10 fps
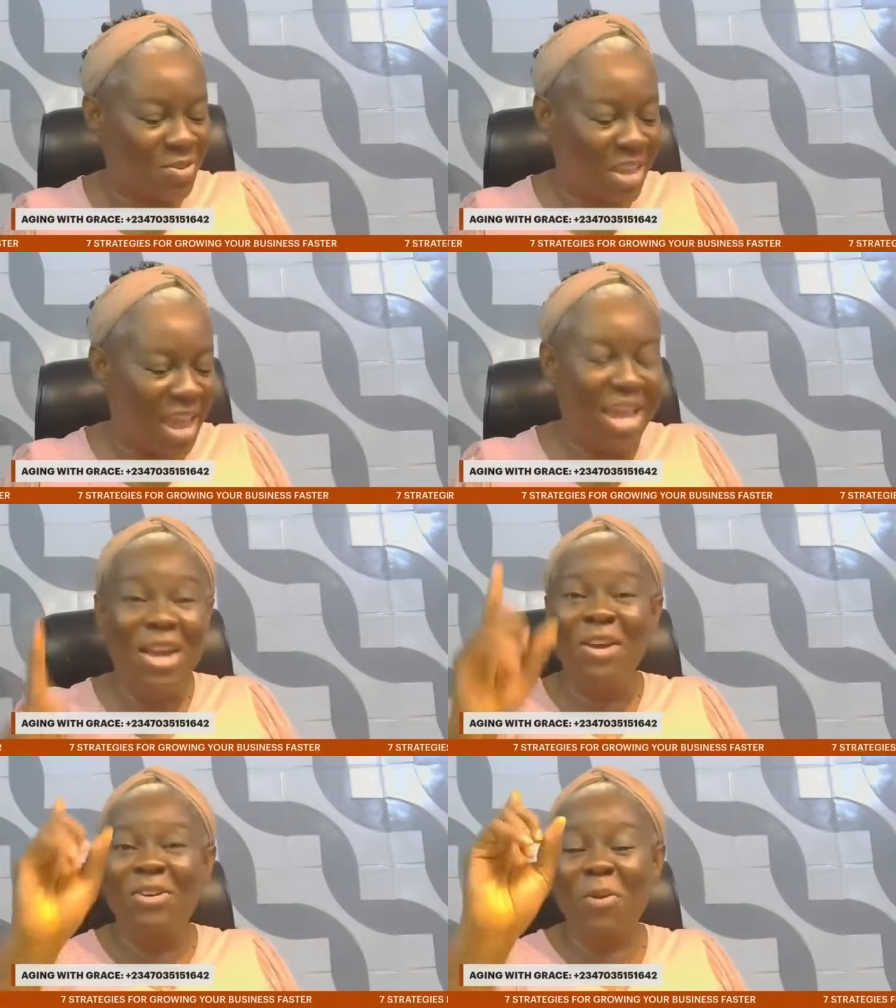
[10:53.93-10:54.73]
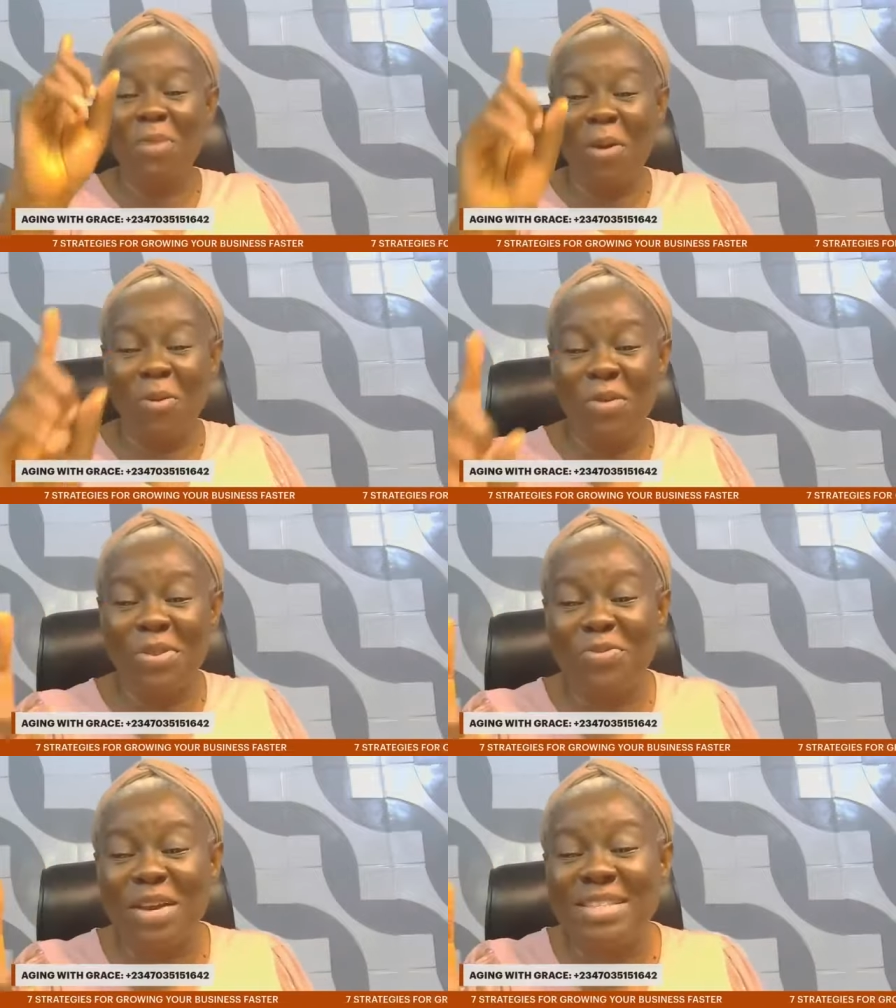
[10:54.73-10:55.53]
Okay, number one,
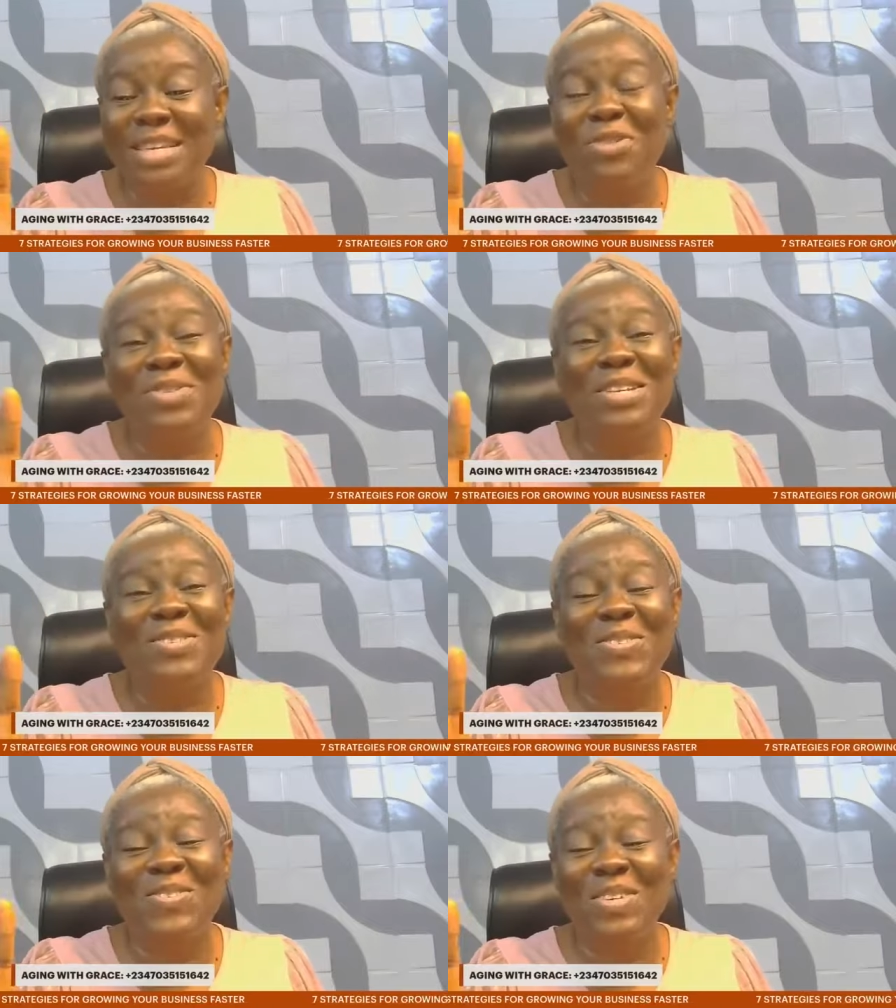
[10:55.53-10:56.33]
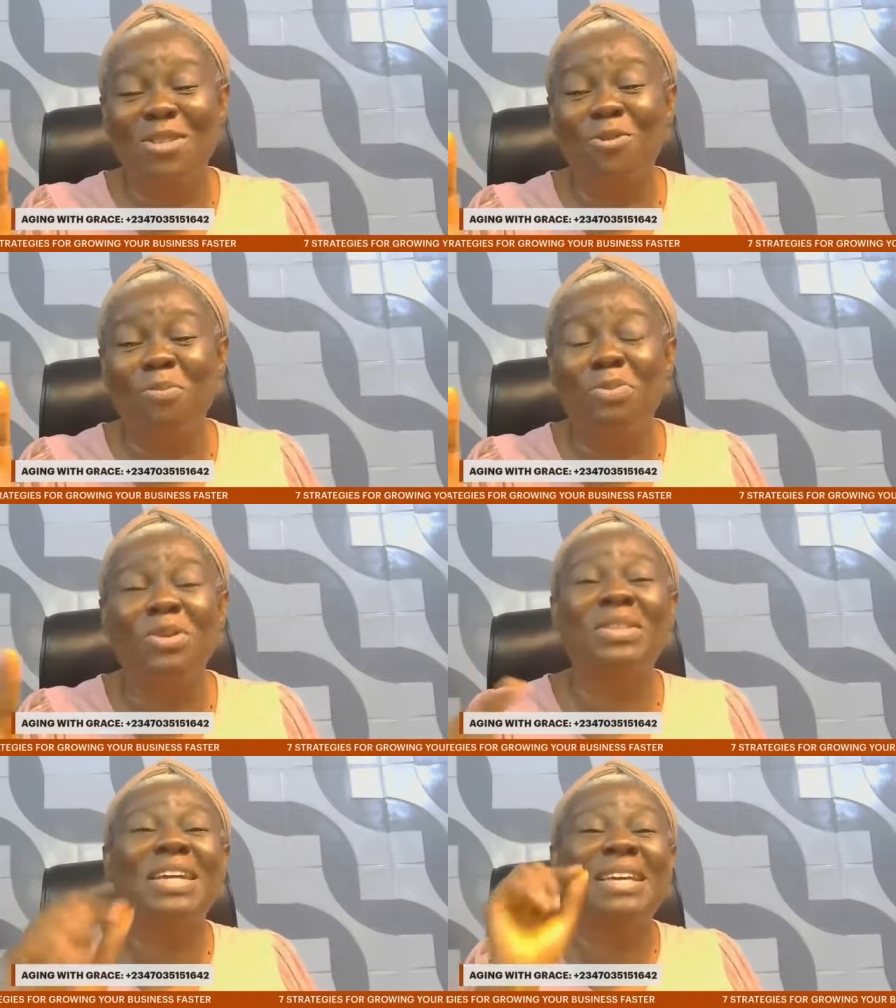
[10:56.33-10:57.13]
the first thing you need to do is to build